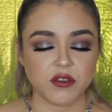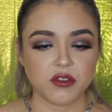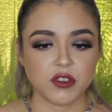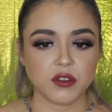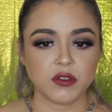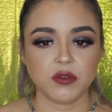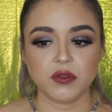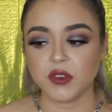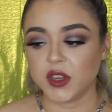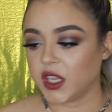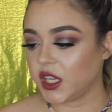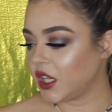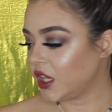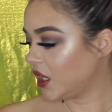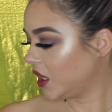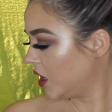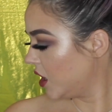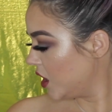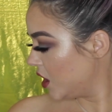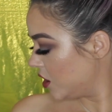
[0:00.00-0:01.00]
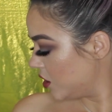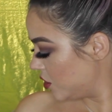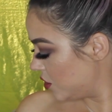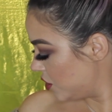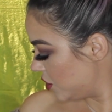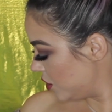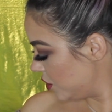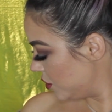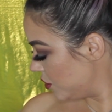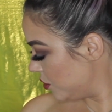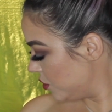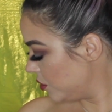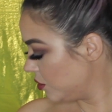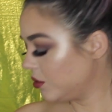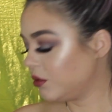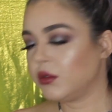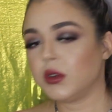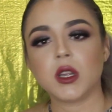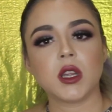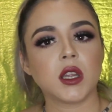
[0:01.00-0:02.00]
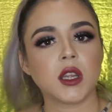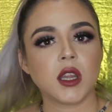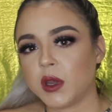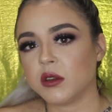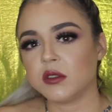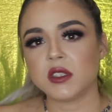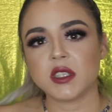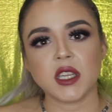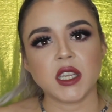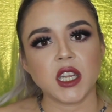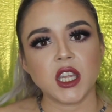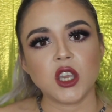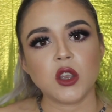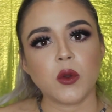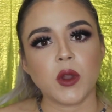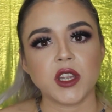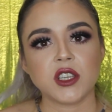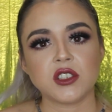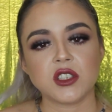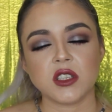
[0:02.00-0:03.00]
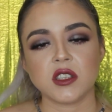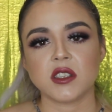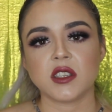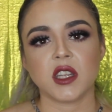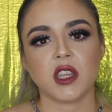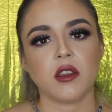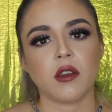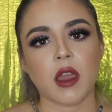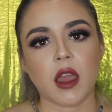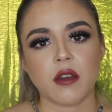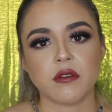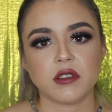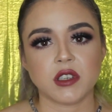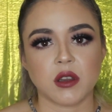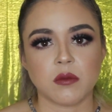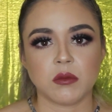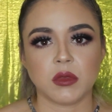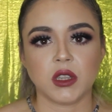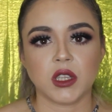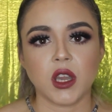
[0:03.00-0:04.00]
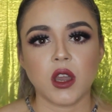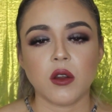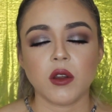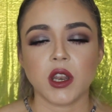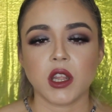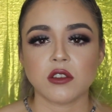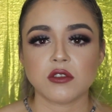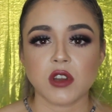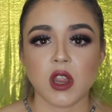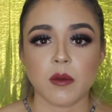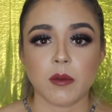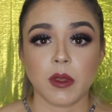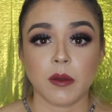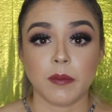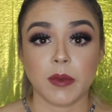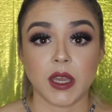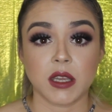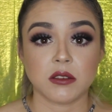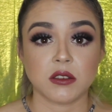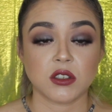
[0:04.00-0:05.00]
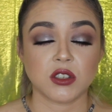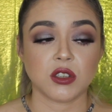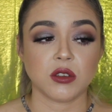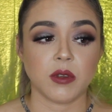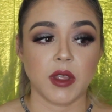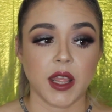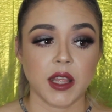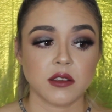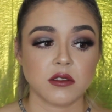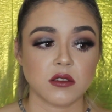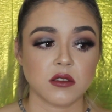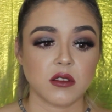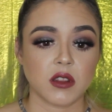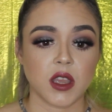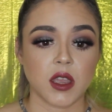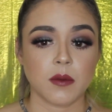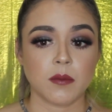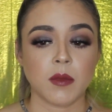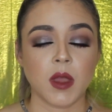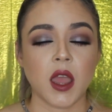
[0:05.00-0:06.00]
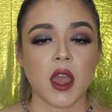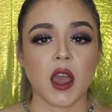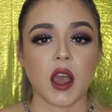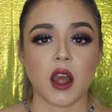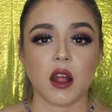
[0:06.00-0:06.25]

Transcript: Feel free to post any questions that you have down below, and I'll try my best to answer them.